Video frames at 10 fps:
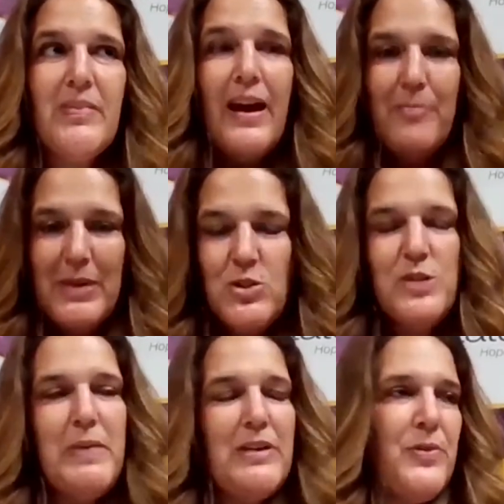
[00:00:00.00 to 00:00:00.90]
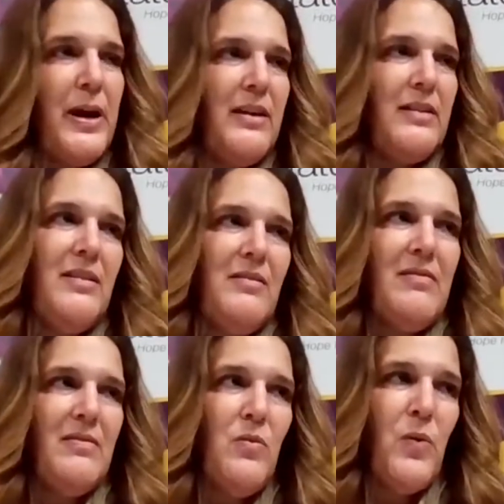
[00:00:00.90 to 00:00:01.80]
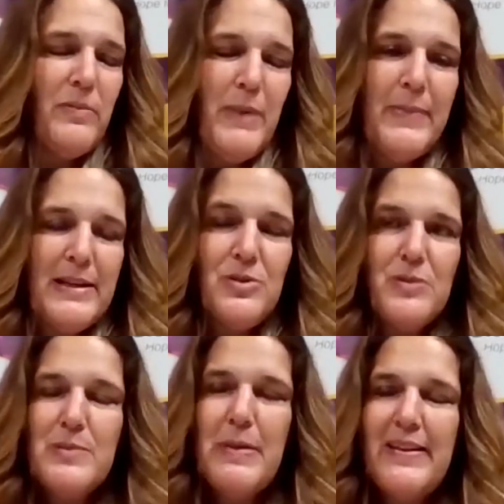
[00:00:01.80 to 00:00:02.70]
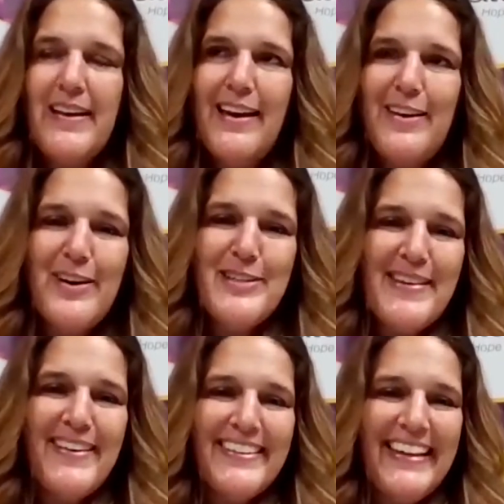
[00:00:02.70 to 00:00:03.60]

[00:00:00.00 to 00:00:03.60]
I mentioned my friend and one of my mentors, Malachi Garza,